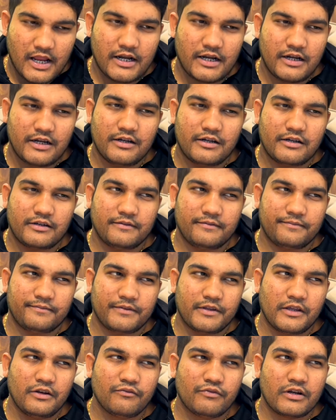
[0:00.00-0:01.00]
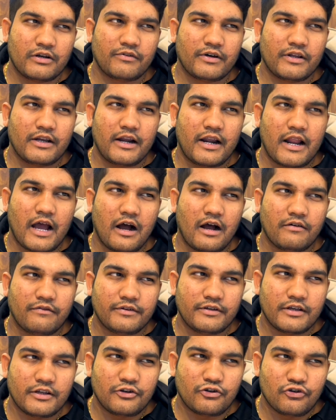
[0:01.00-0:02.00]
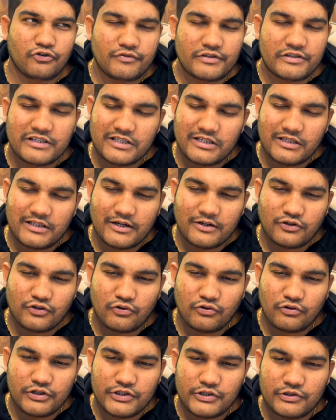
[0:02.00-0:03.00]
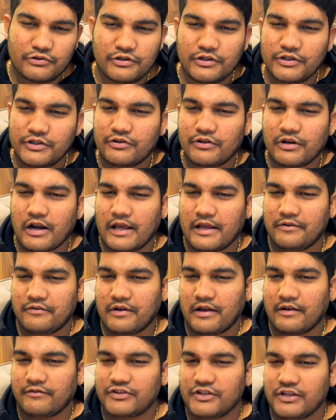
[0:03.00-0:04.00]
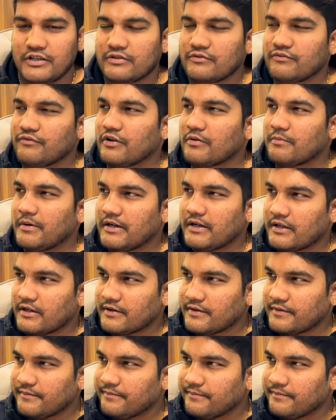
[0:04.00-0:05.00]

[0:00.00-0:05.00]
and in one one and a half year you will see that slowly slowly your life have changed for better